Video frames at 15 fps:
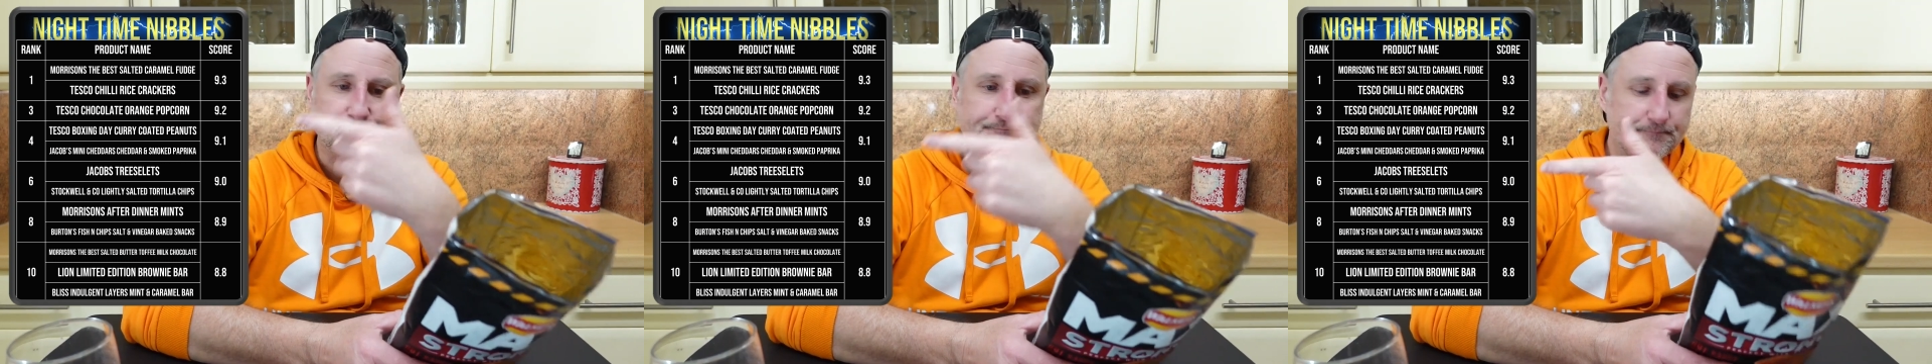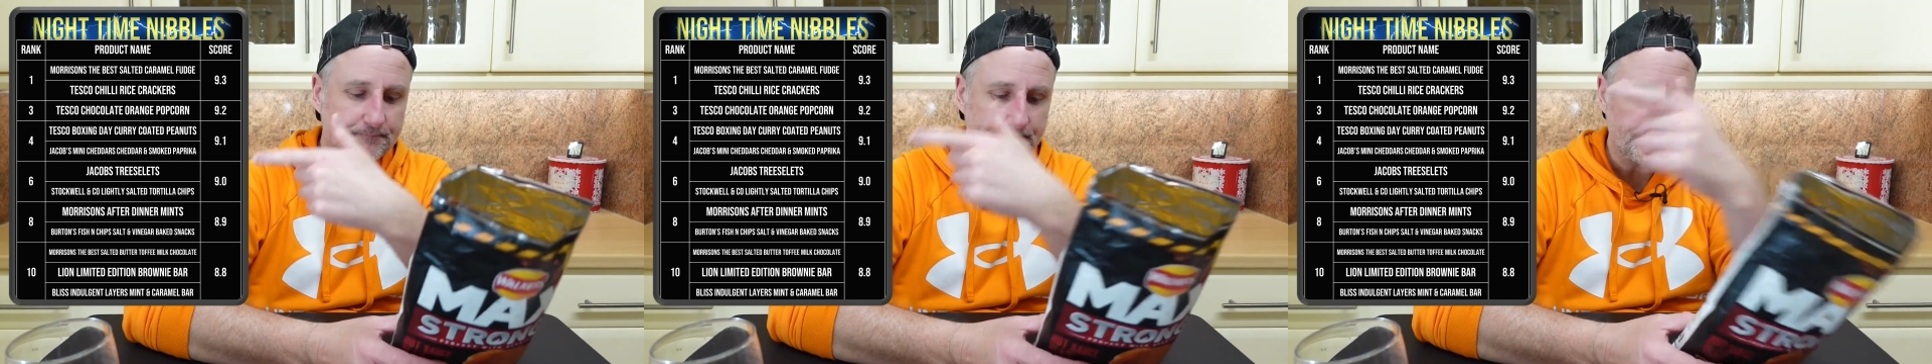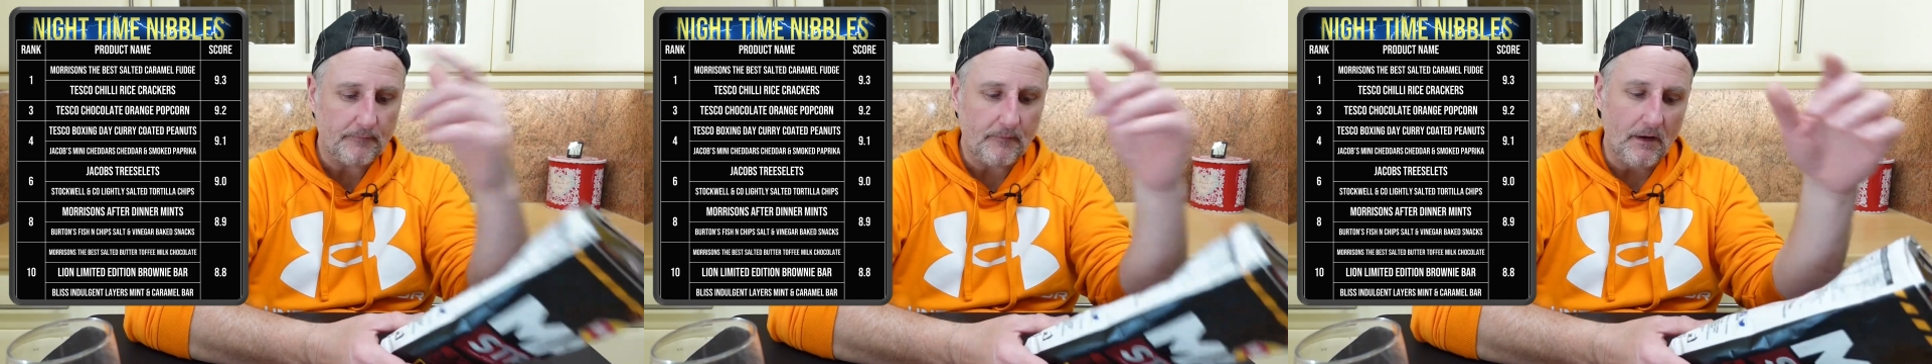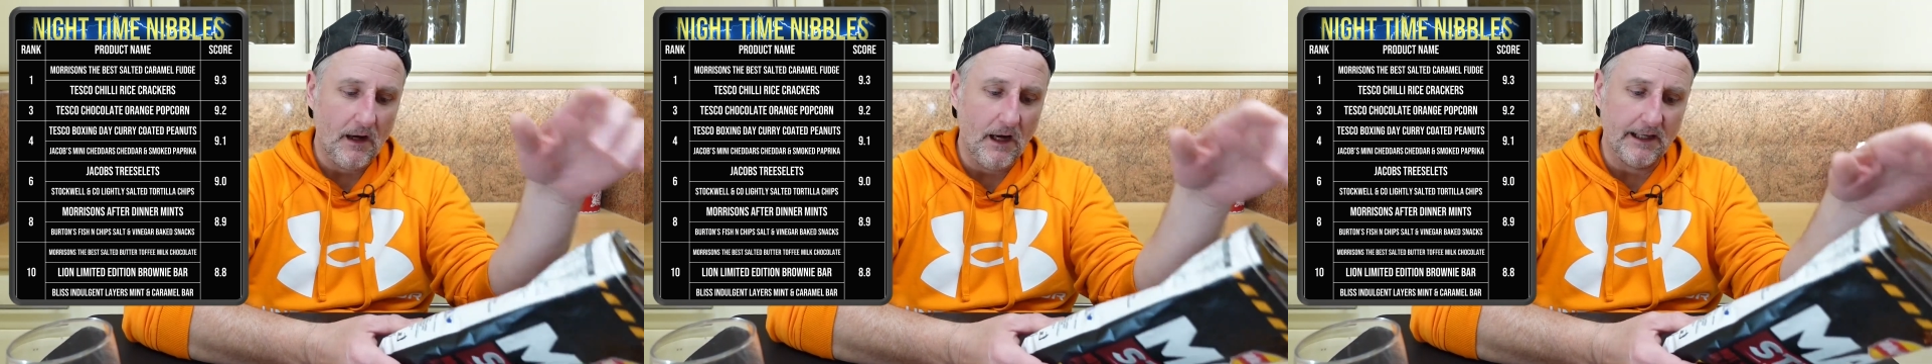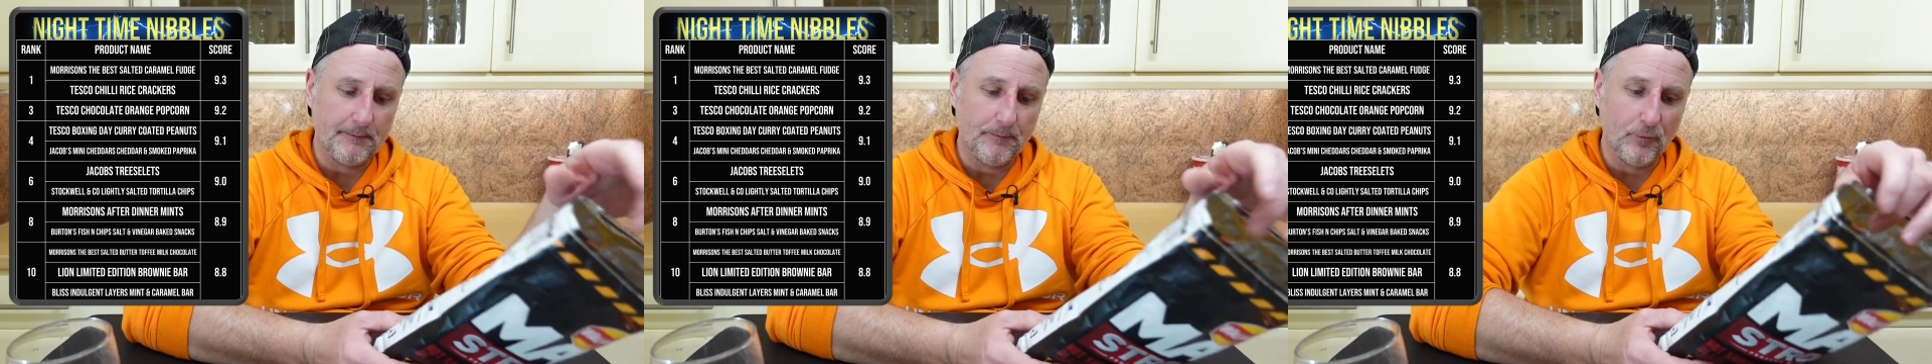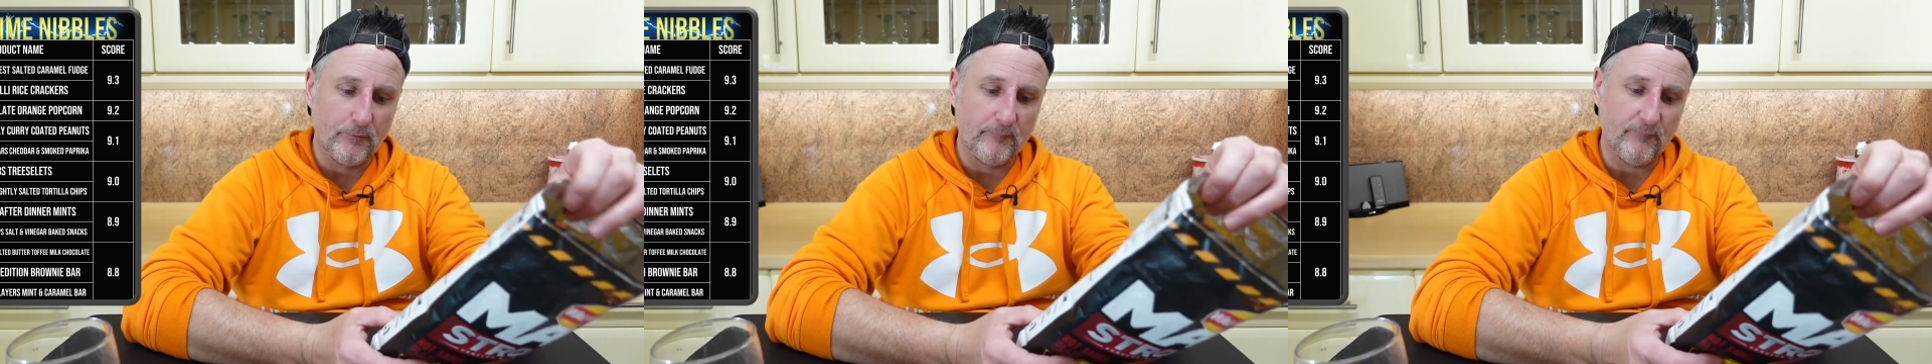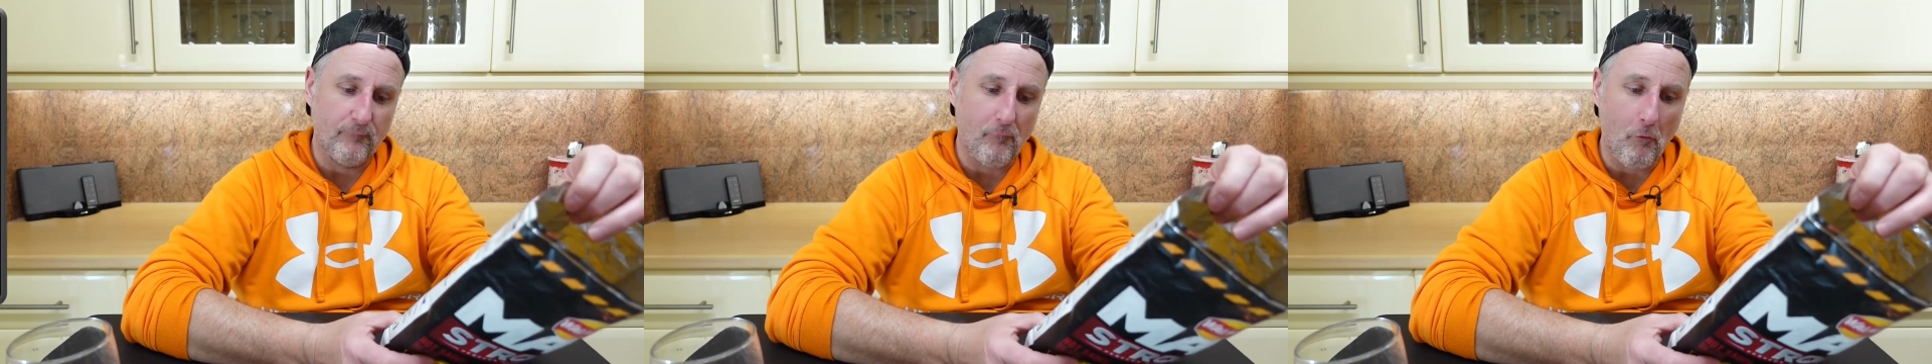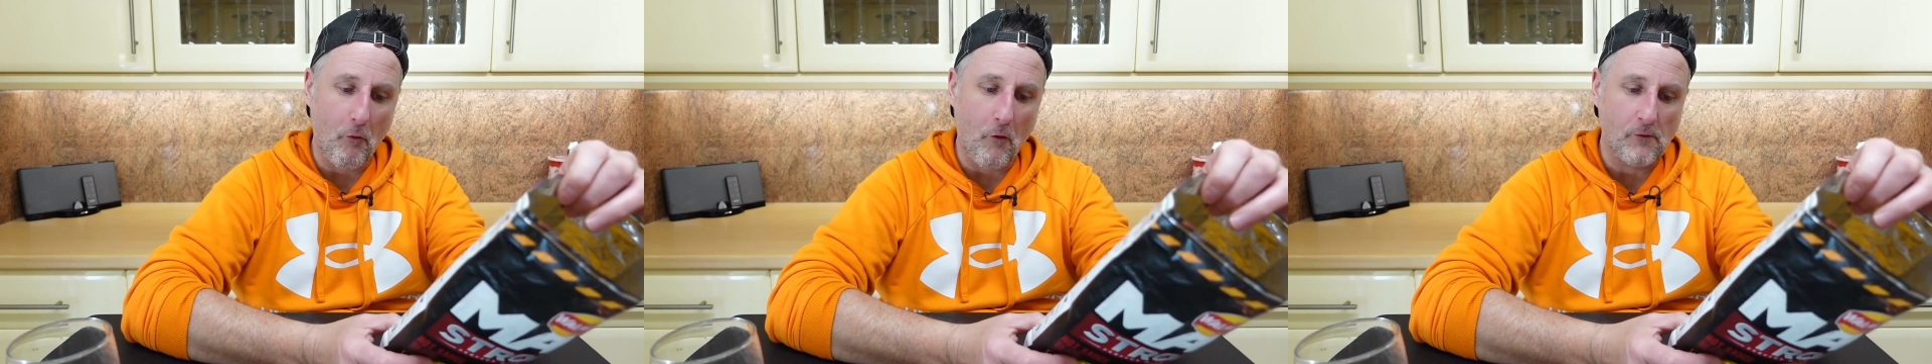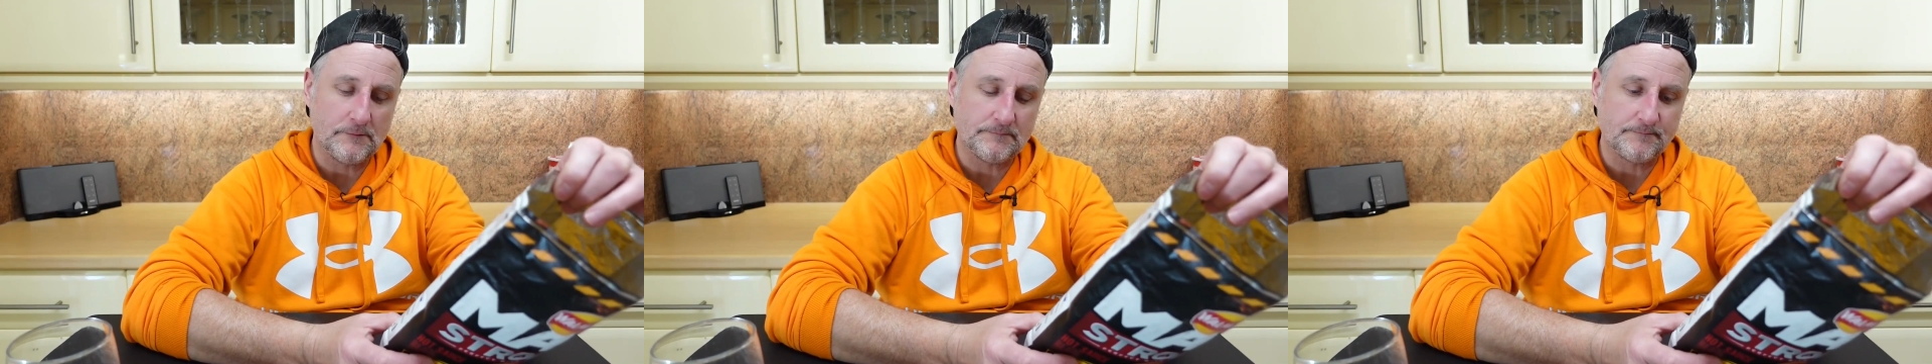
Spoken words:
8.4.